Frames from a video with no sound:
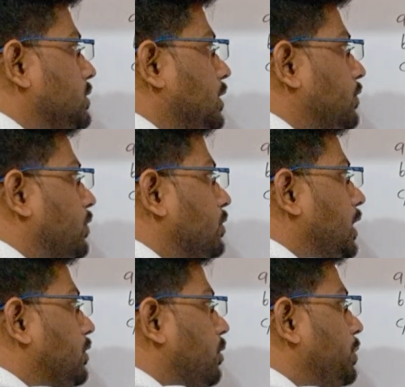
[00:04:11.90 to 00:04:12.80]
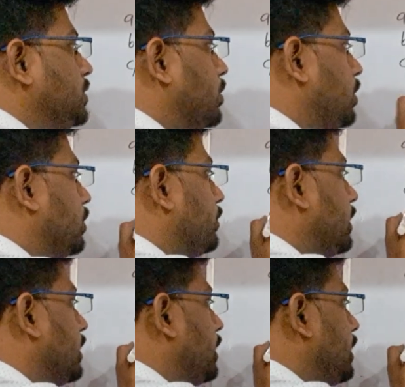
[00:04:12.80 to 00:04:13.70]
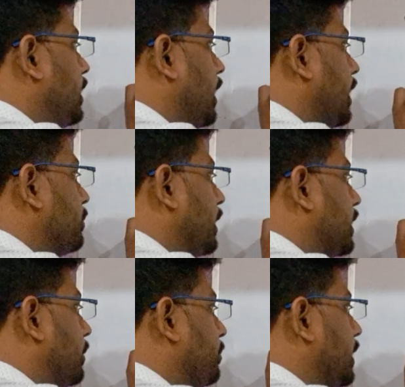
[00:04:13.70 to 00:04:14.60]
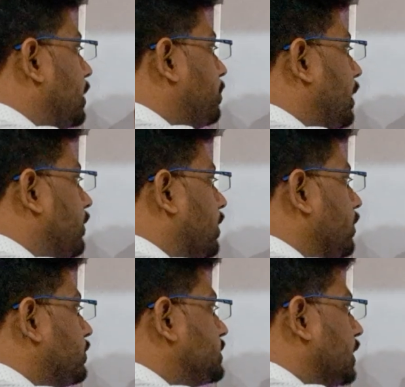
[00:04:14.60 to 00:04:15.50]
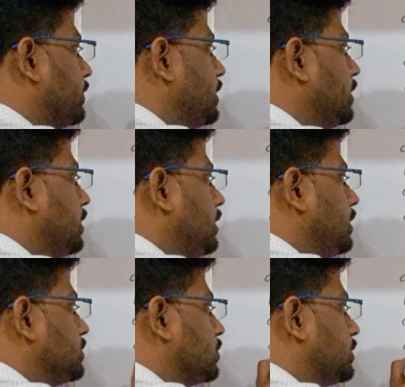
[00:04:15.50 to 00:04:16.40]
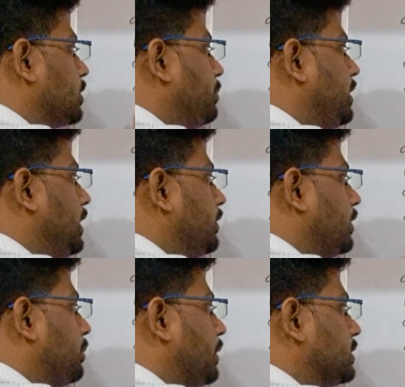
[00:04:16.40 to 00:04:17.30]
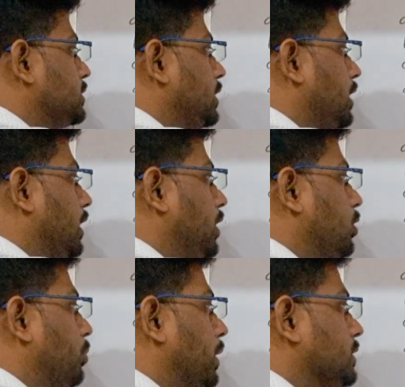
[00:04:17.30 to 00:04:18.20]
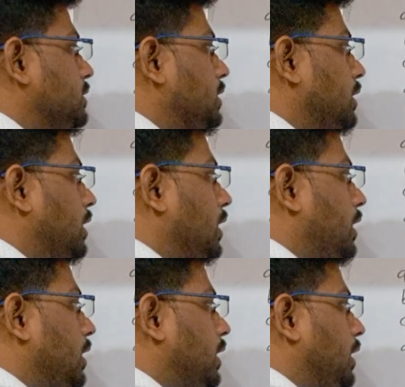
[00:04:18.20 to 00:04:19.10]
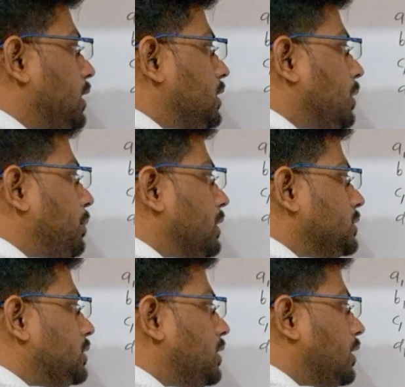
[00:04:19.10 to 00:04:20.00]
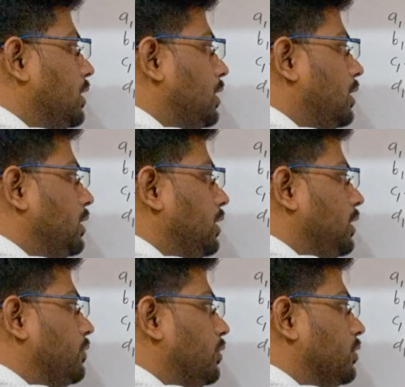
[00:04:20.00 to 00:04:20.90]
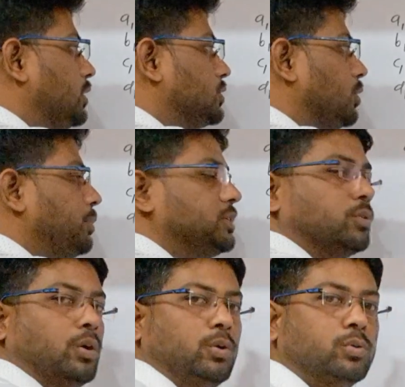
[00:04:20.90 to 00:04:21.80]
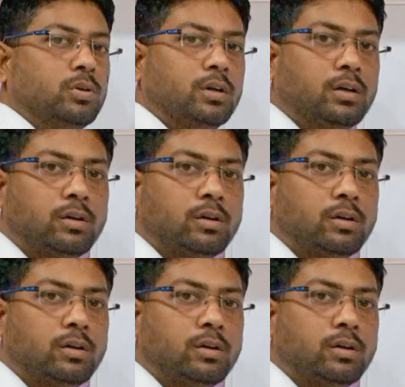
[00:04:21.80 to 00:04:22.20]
c4, that will be equal to 1. And by comparing power of 7, so this will be d1 plus d2 plus d3 plus d4, this will be equal to